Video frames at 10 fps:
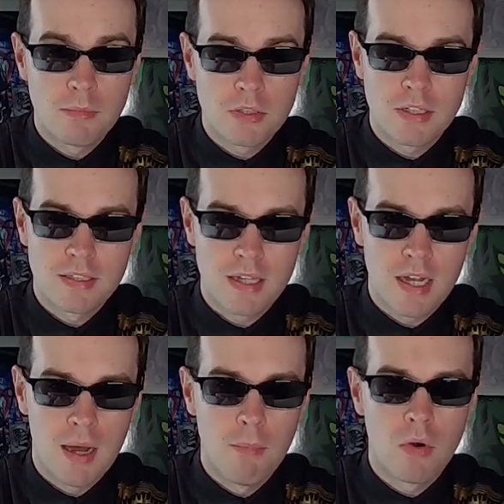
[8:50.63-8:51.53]
just because like
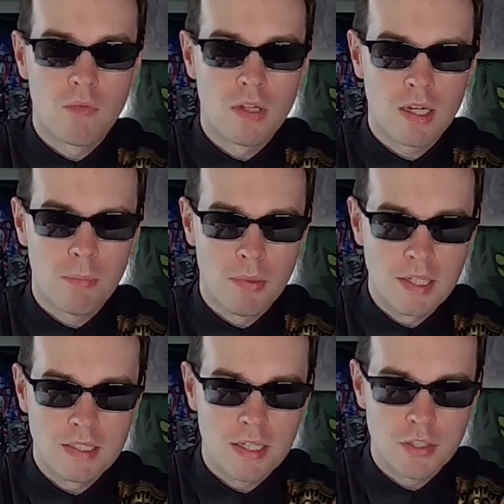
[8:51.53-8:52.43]
I'm more of like a
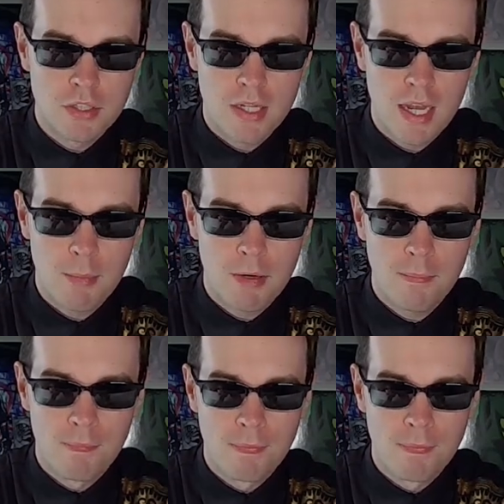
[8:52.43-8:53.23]
PlayStation gamer.